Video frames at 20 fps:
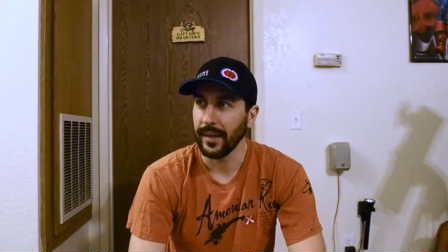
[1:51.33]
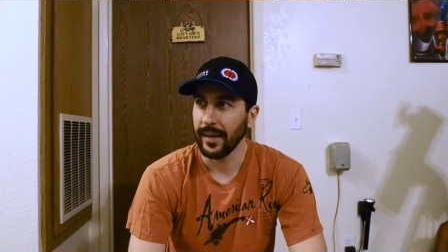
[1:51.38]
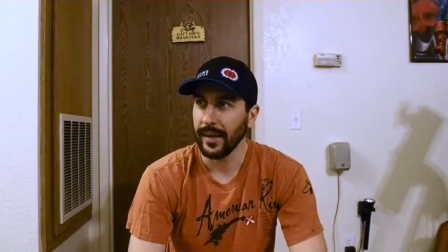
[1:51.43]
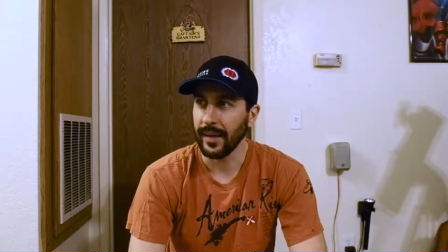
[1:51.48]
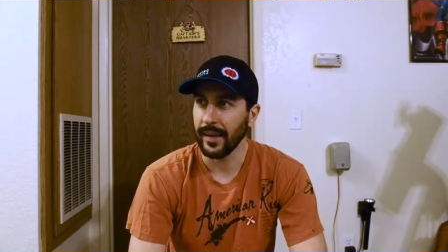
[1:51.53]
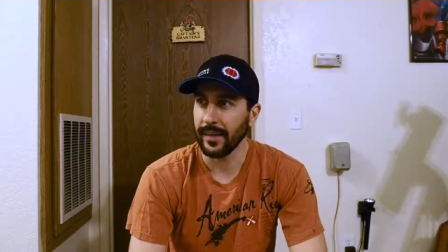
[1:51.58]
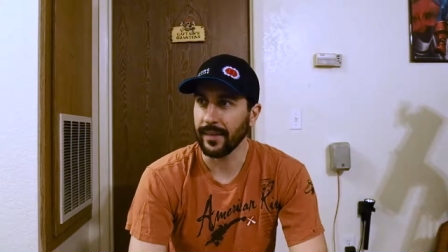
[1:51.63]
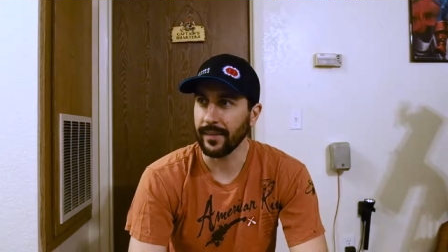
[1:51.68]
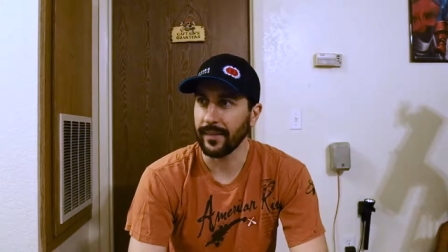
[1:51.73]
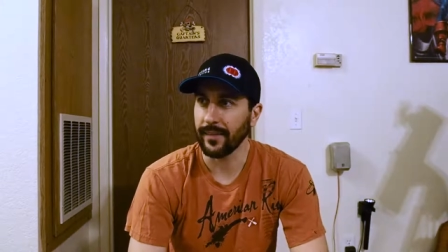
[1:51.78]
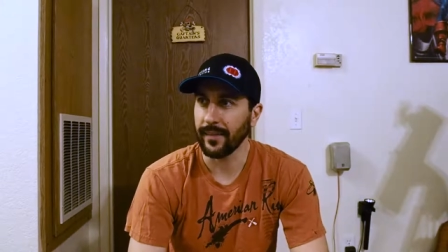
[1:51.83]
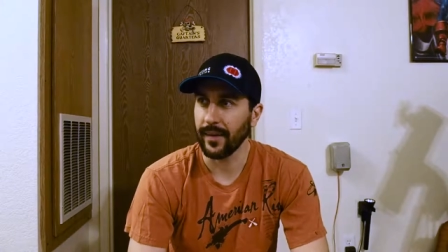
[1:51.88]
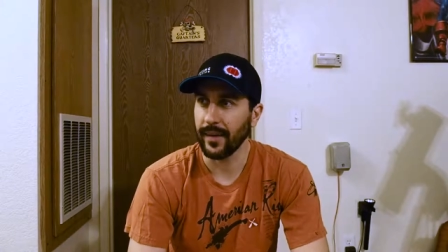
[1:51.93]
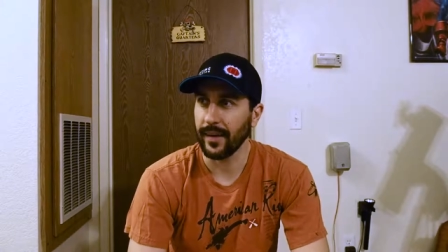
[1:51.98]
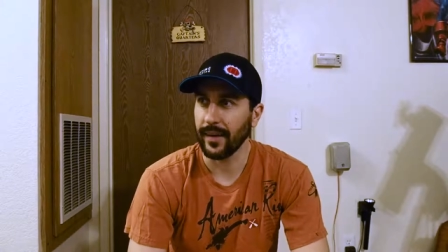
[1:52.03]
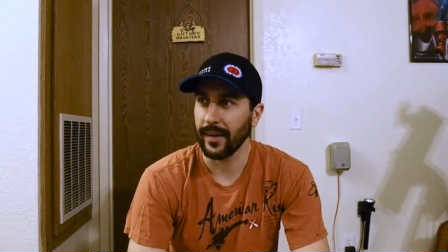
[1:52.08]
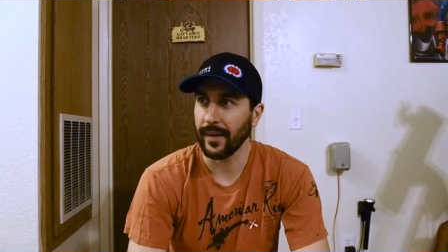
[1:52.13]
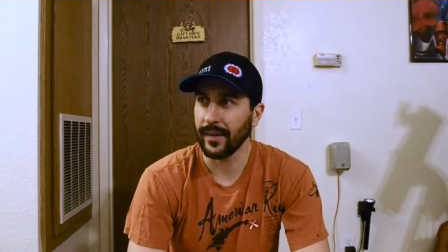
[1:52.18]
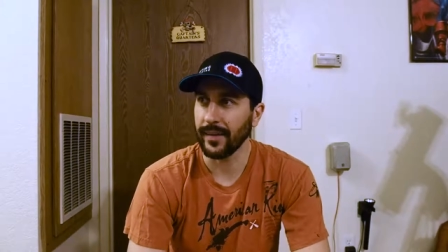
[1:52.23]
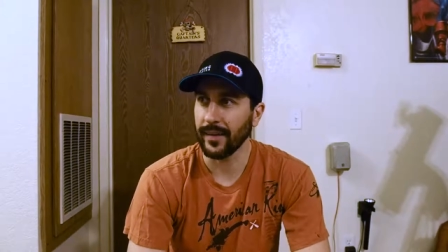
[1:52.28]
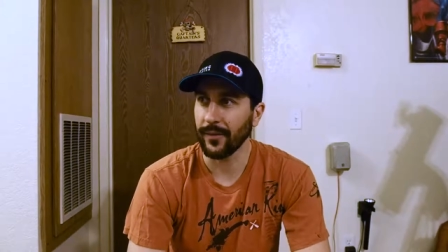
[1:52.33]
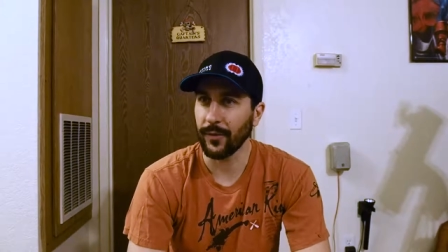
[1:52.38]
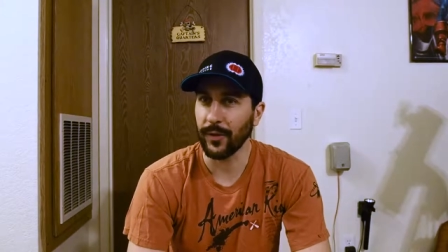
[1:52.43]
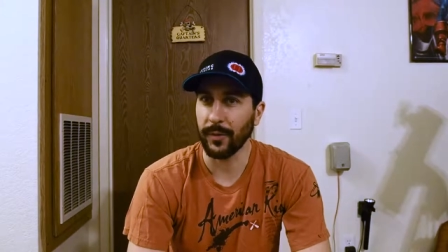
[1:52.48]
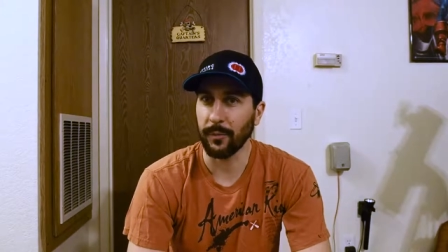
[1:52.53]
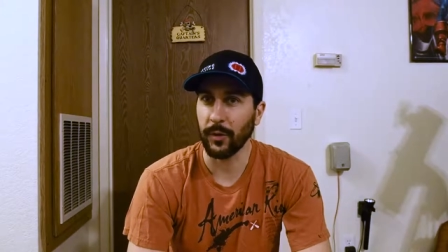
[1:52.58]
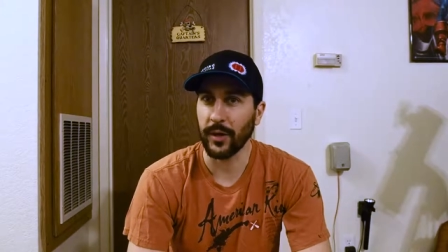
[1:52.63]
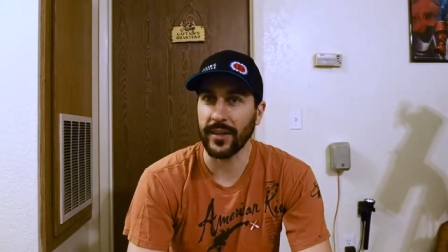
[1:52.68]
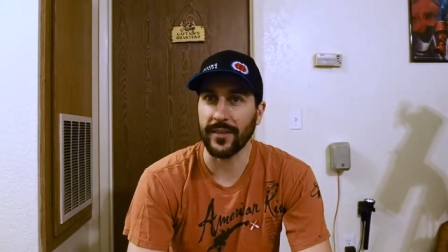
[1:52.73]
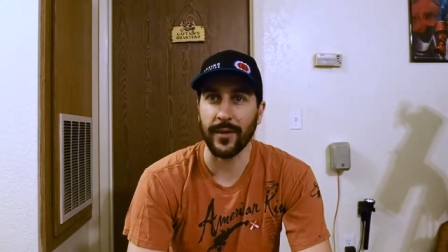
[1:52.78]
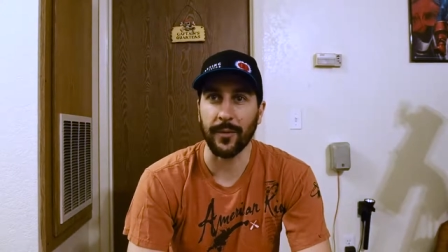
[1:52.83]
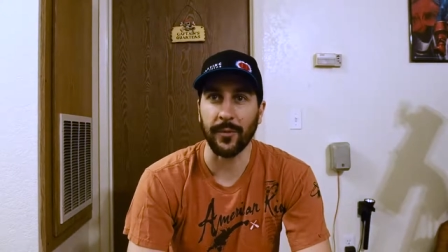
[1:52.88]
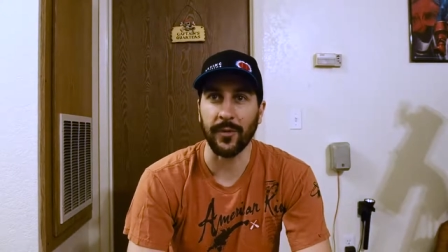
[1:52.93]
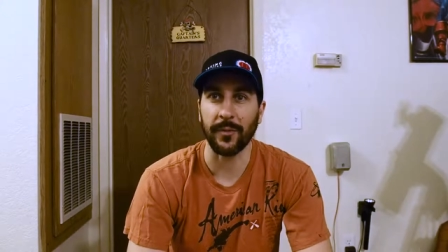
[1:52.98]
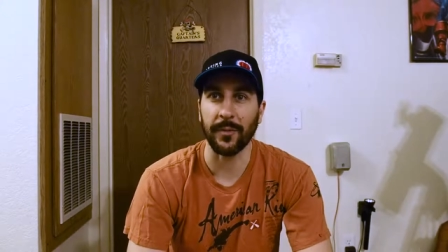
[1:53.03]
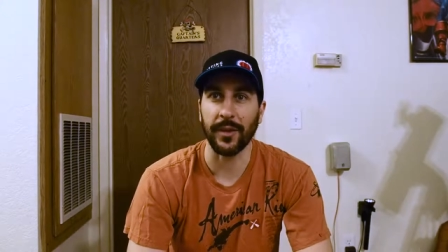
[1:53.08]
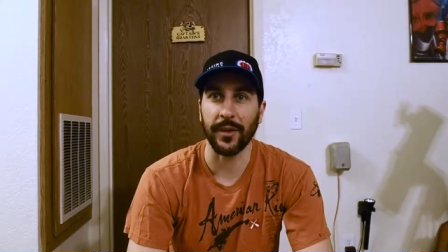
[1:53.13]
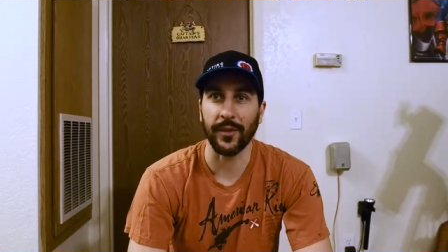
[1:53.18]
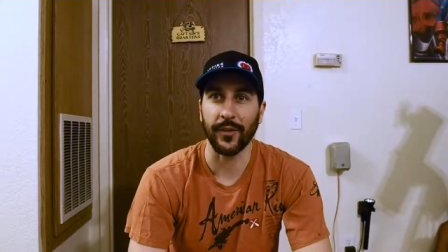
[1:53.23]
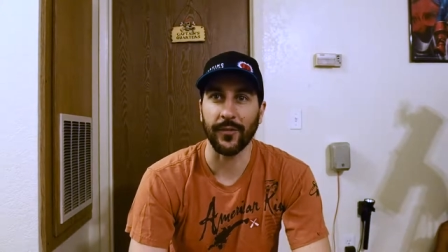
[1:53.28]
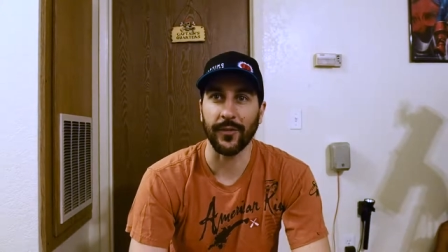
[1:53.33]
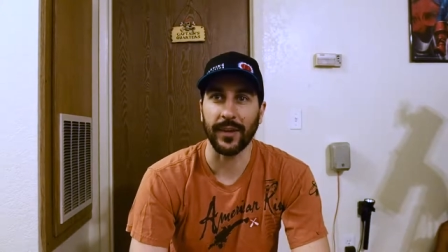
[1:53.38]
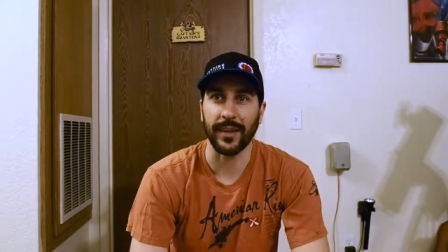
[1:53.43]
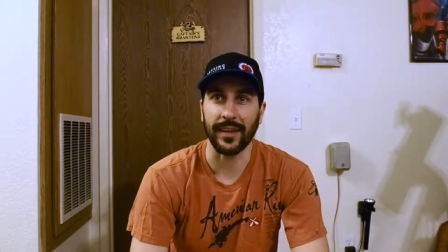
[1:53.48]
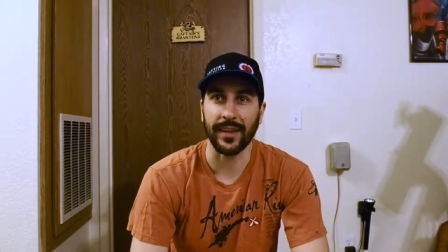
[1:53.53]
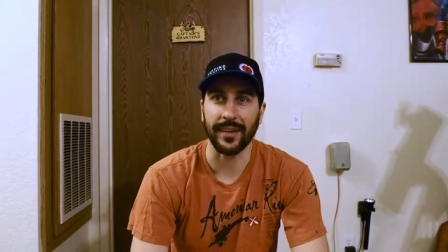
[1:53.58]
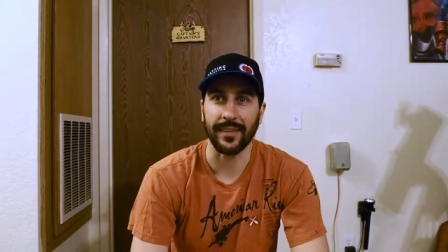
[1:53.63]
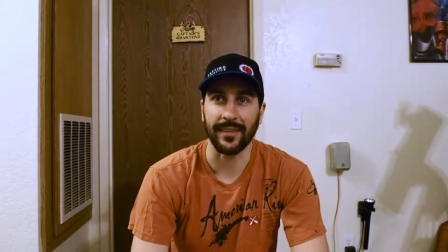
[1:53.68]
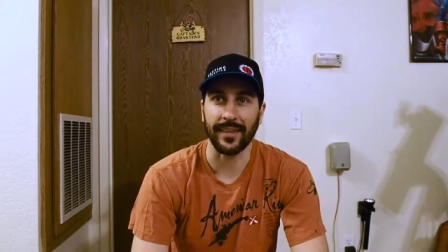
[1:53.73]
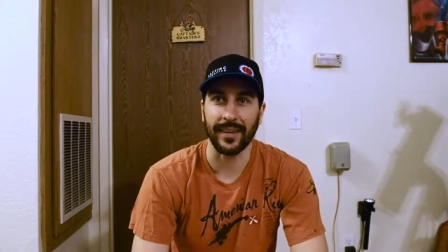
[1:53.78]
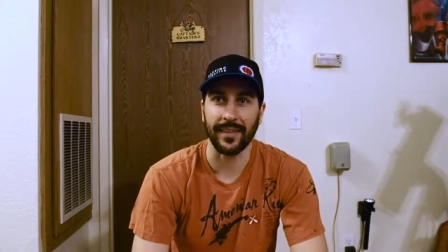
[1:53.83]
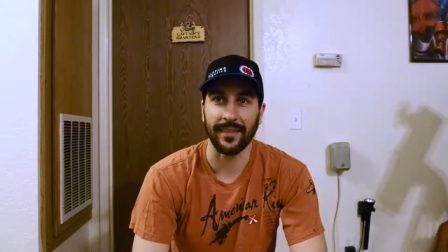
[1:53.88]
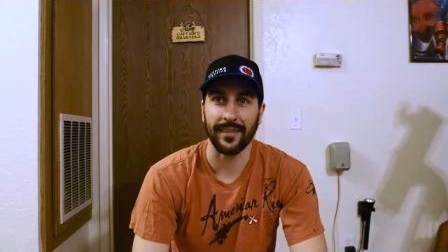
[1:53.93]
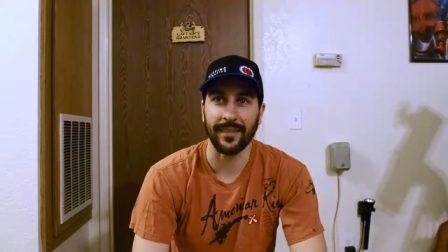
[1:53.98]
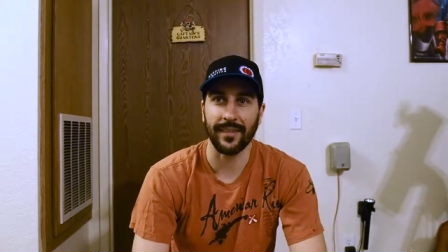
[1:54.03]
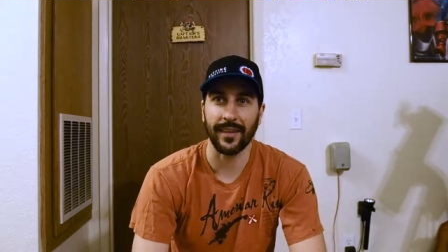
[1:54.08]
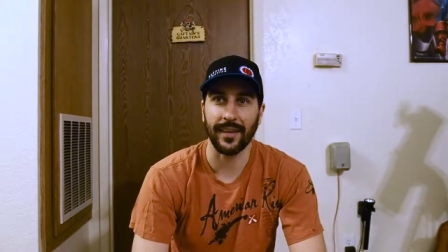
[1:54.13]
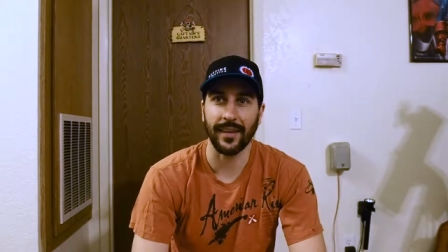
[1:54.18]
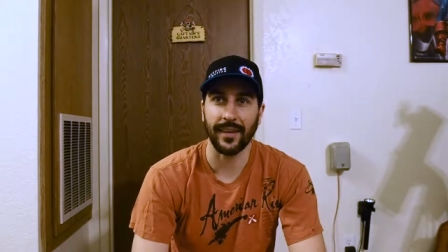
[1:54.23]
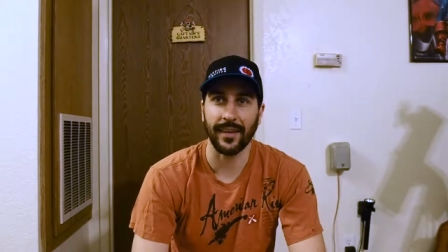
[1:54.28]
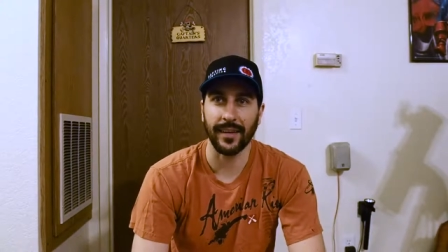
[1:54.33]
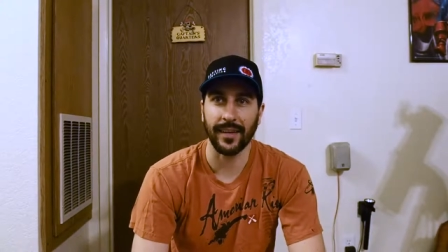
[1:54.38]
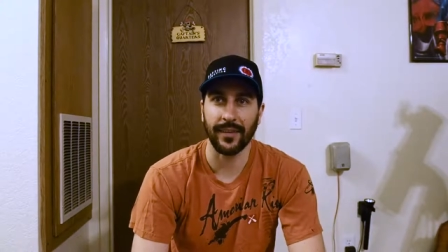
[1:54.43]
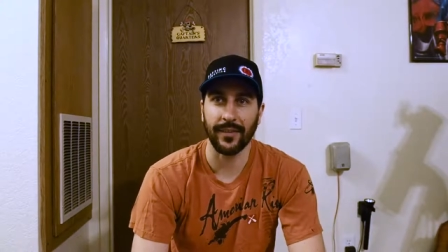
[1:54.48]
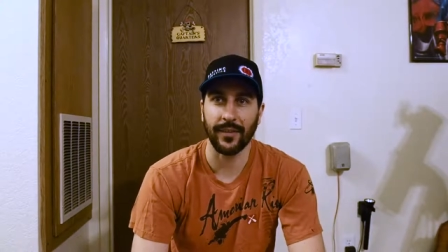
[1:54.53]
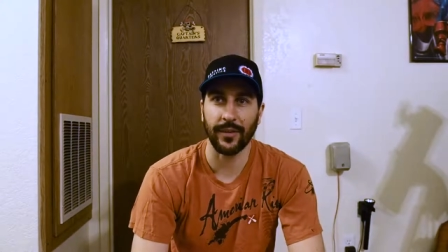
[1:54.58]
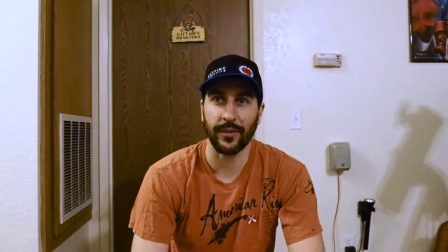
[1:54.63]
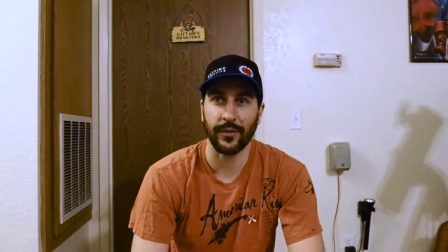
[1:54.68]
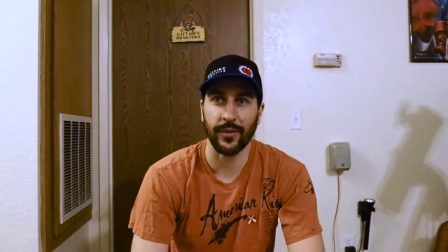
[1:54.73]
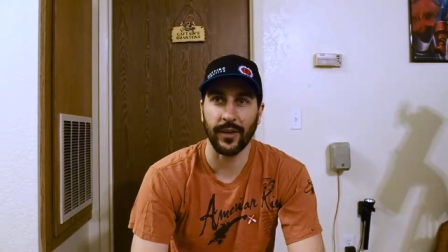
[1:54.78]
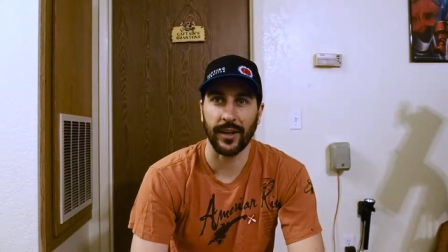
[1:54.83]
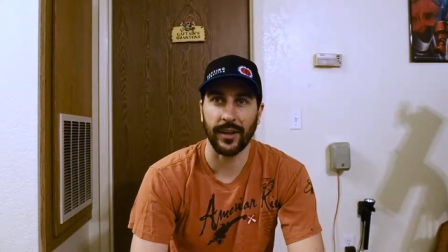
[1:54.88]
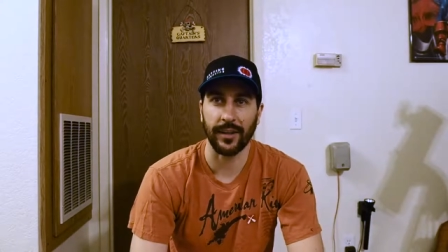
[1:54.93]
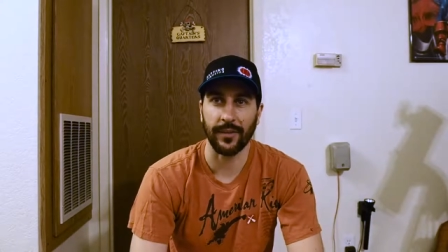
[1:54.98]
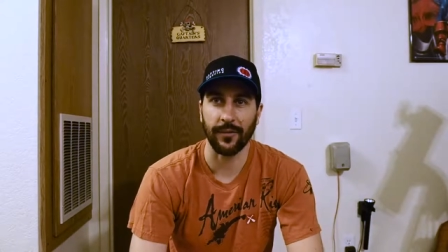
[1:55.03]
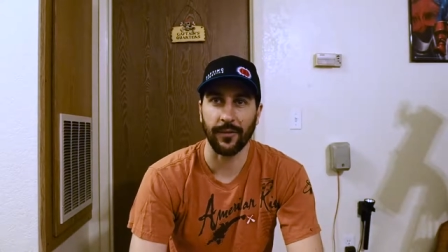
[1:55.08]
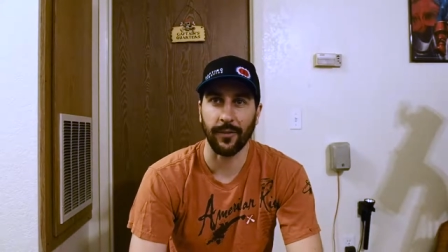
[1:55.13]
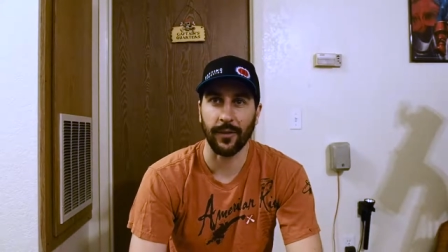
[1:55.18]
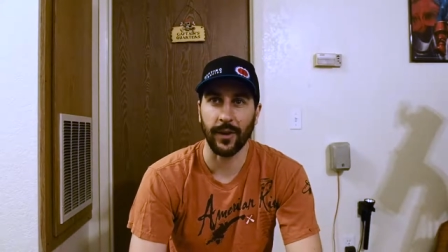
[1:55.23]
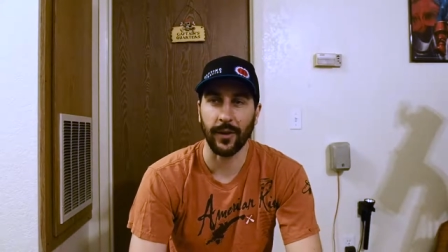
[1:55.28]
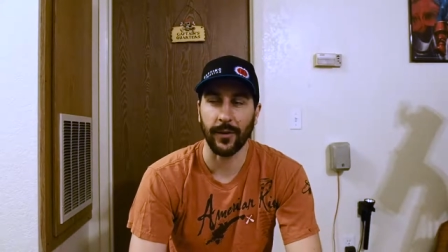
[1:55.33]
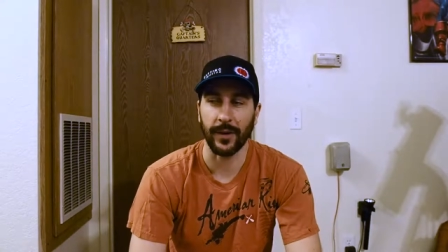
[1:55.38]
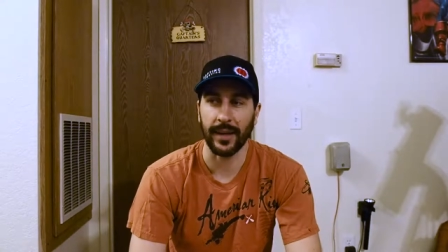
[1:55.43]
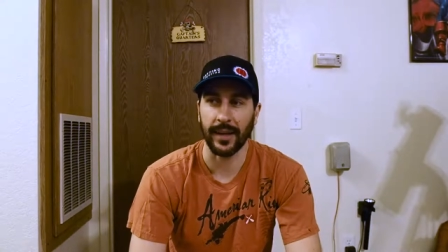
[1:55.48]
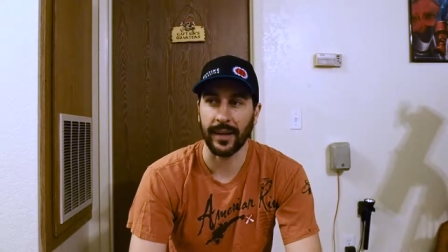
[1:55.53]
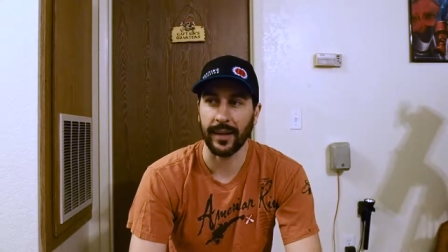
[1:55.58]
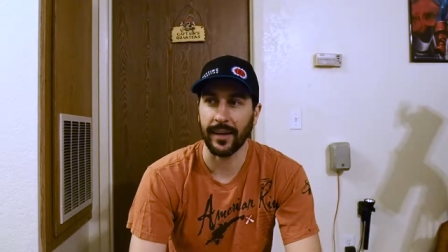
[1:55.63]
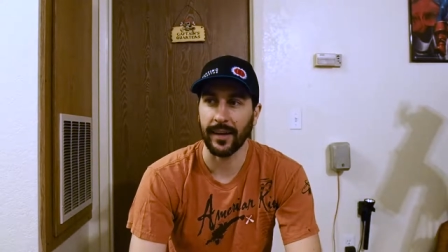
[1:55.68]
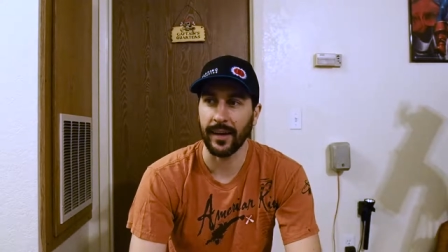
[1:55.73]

it definitely brings up some of those feelings, gets your adrenaline flowing.